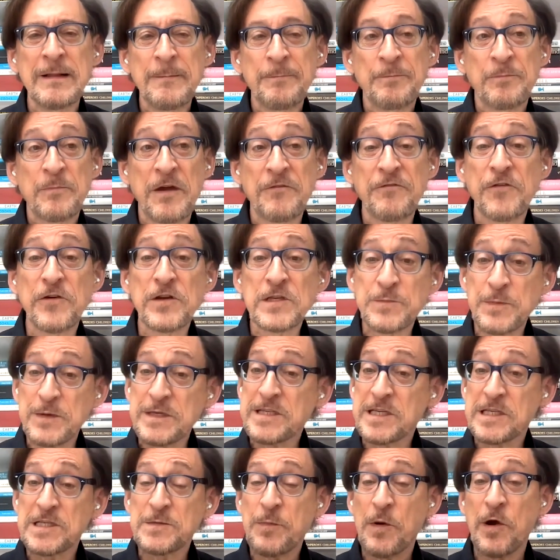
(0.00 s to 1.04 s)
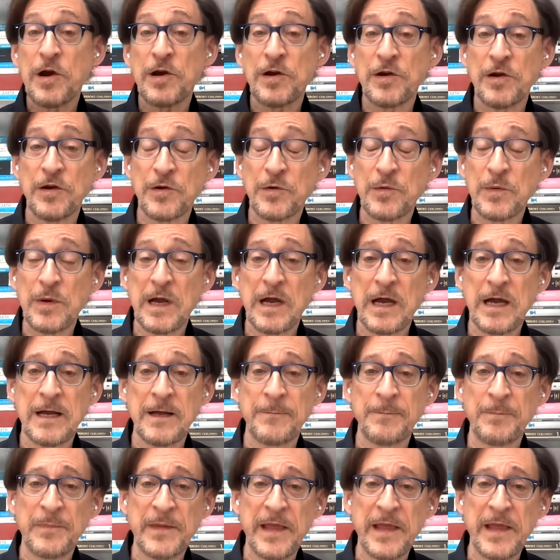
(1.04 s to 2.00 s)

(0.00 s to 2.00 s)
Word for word: my first business partner um,